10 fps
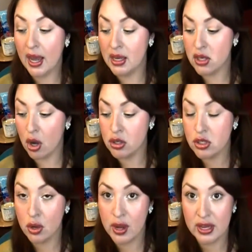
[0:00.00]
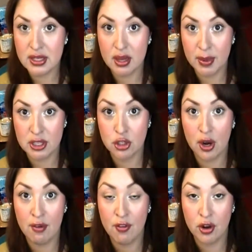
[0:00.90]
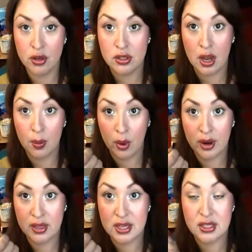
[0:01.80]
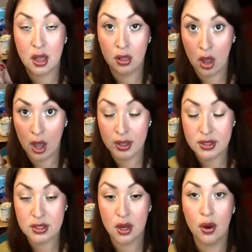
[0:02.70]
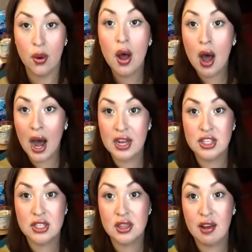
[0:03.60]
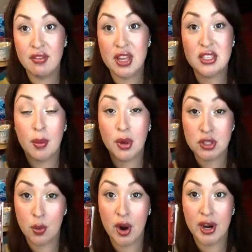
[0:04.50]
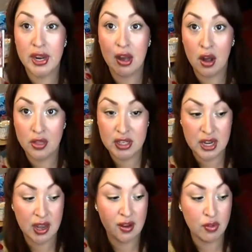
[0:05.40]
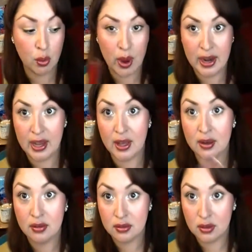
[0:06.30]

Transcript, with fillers: and also in some Instagram photos I'm wearing this a lot so I just love this I'm also wearing it on the day of the wedding